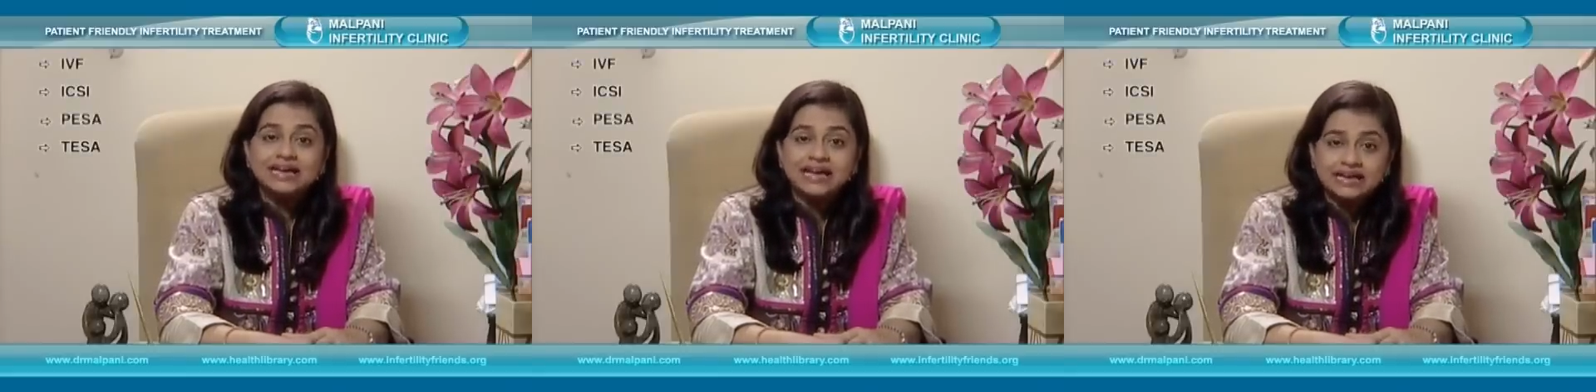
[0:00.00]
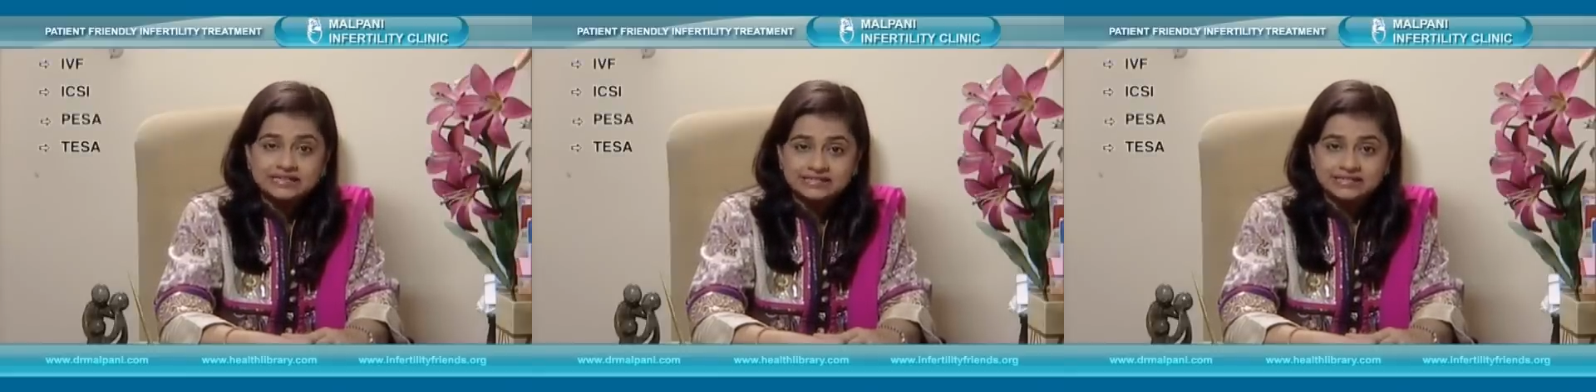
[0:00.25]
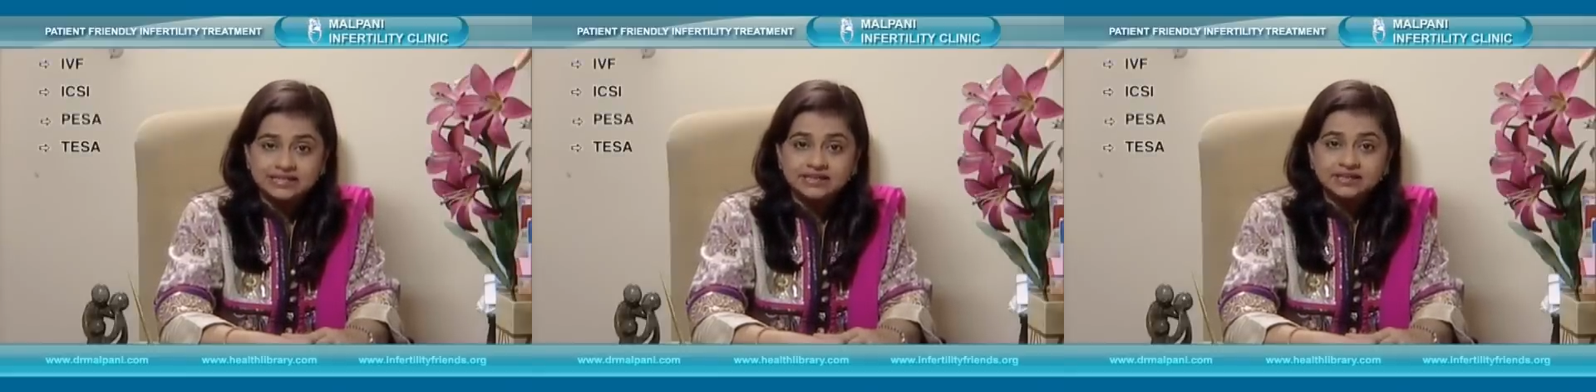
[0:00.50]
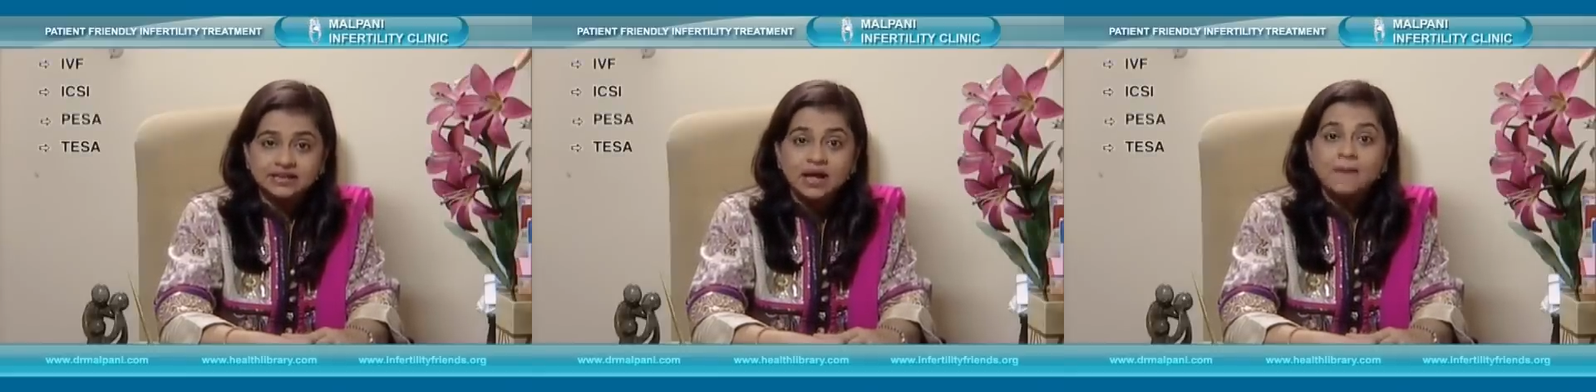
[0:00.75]
ICSI,
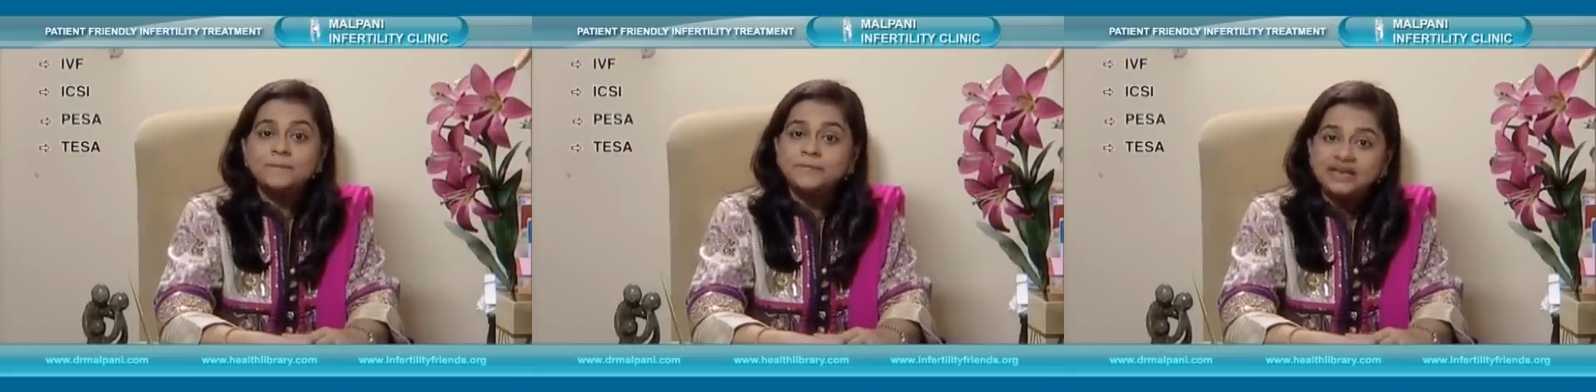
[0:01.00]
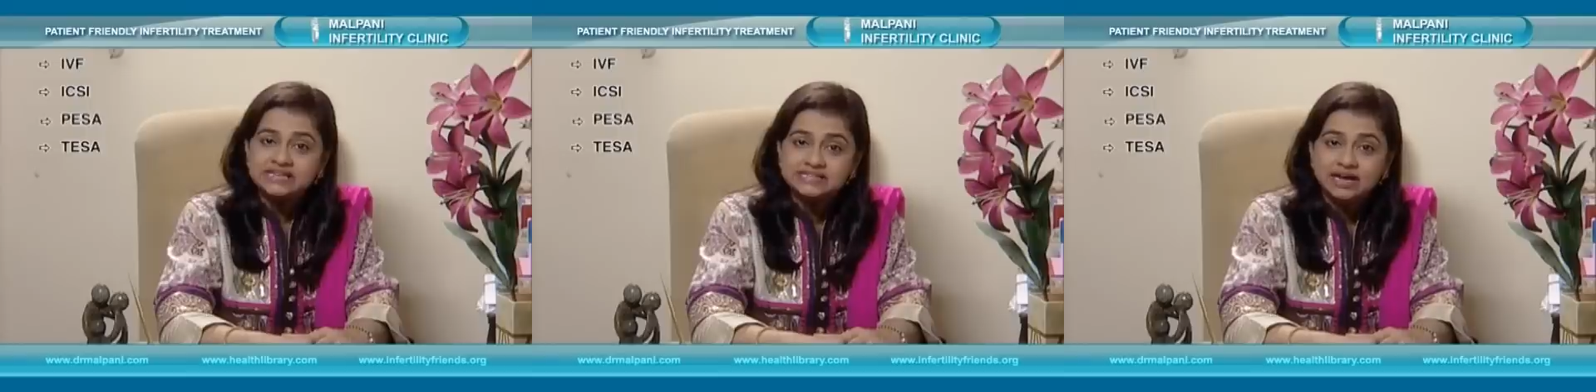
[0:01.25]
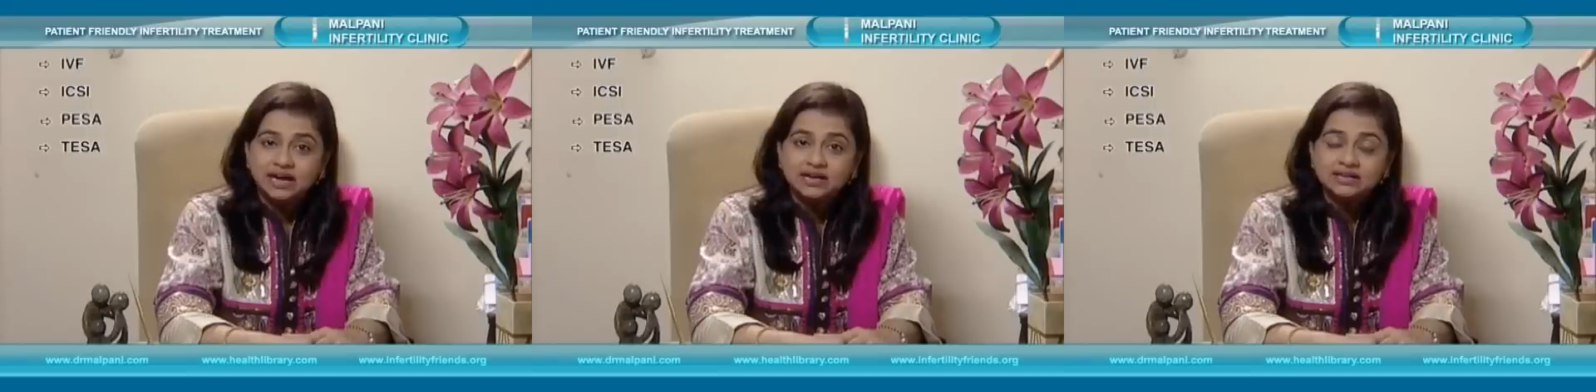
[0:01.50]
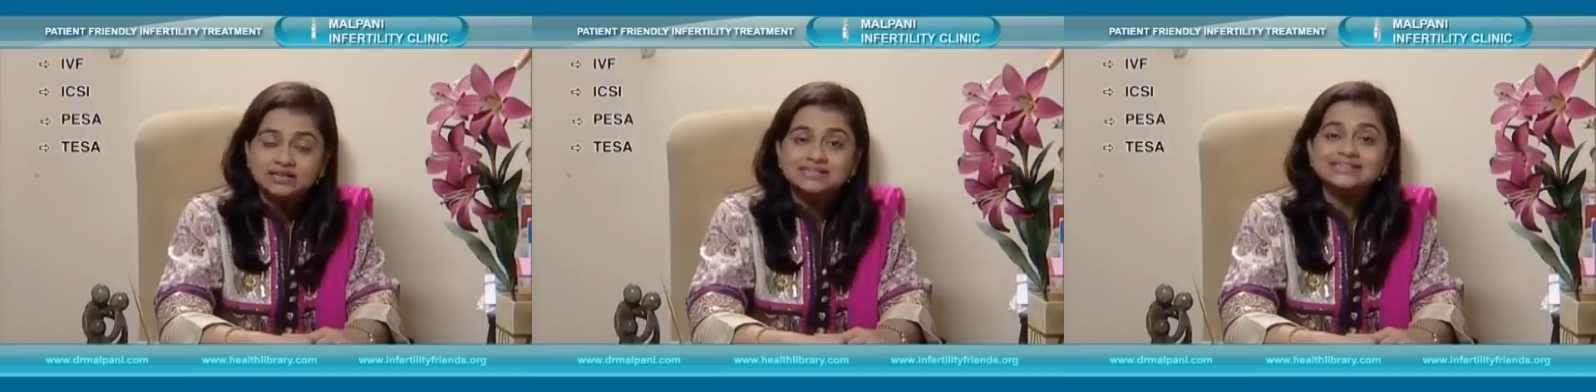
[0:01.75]

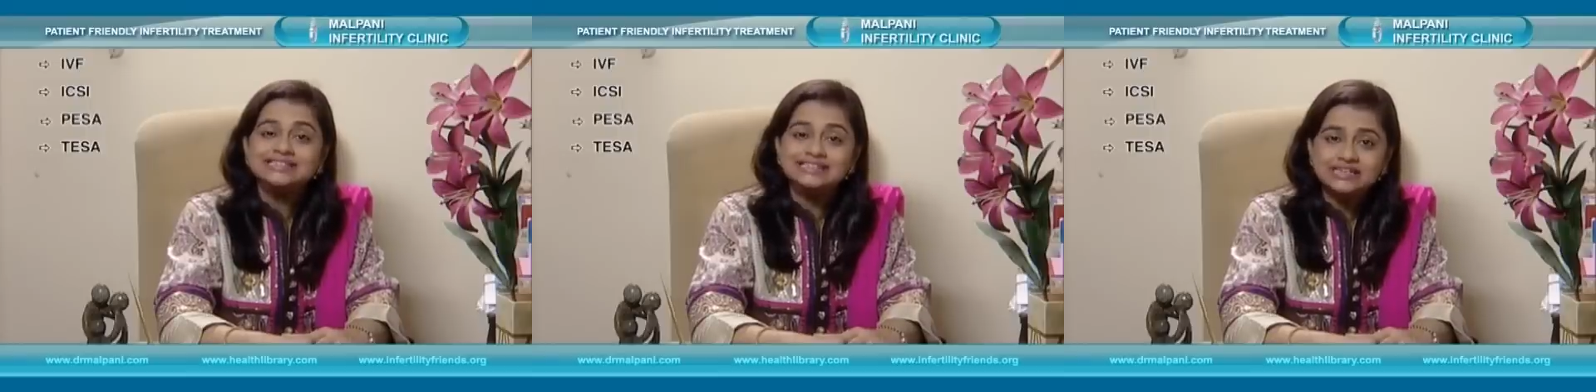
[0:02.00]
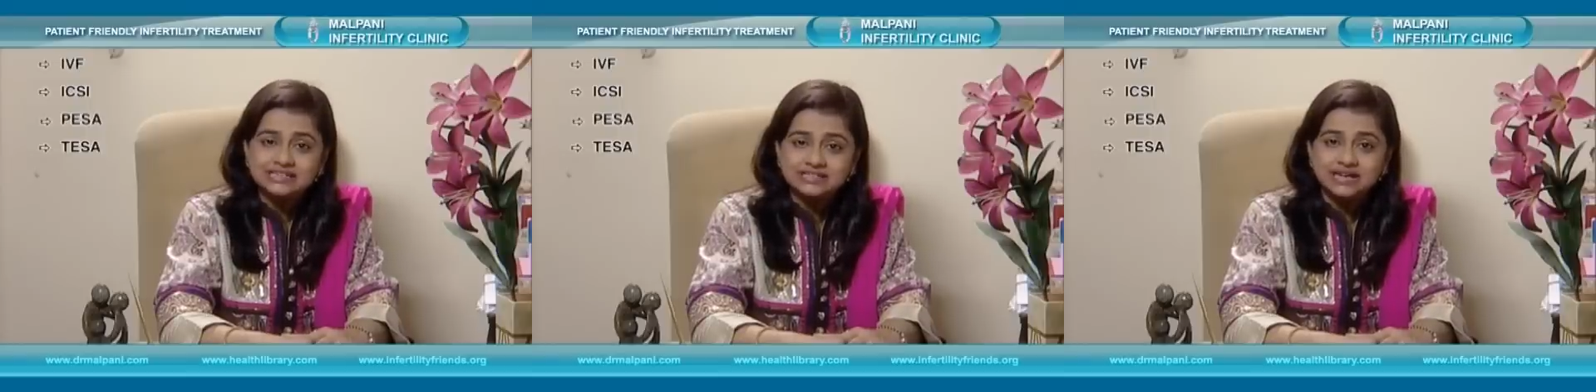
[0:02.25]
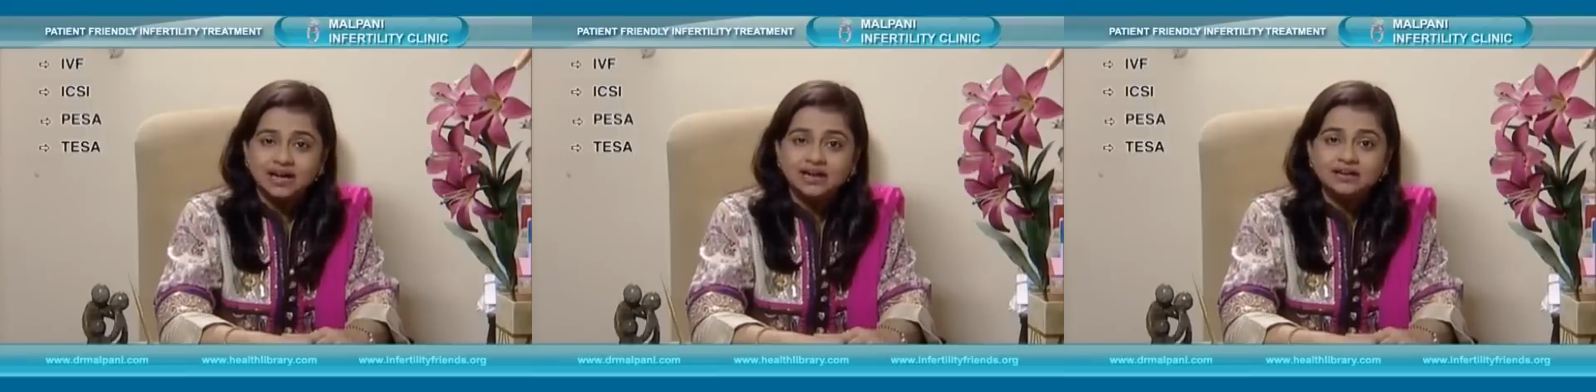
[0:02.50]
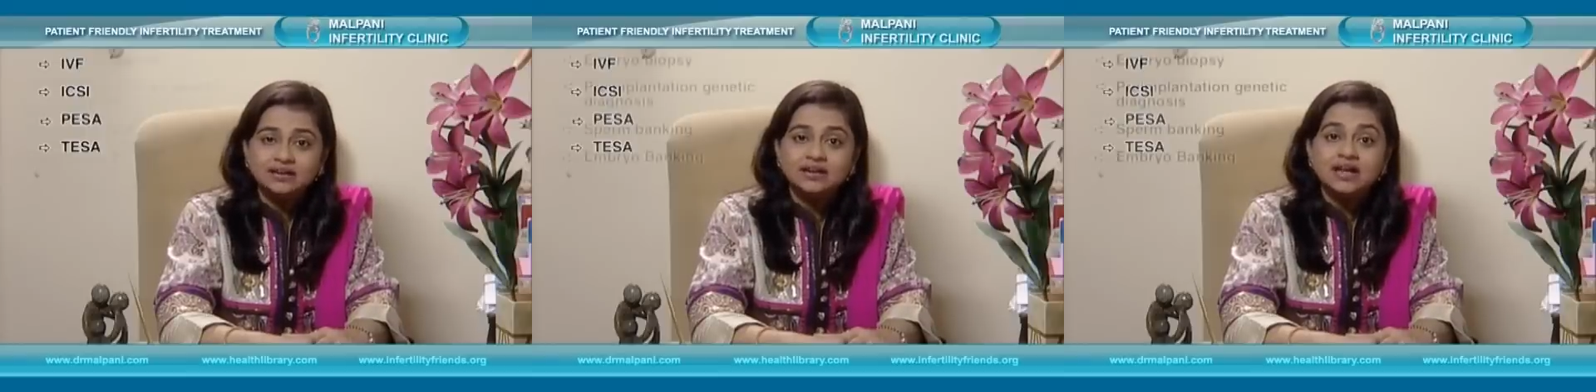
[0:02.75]
PISA, TISA,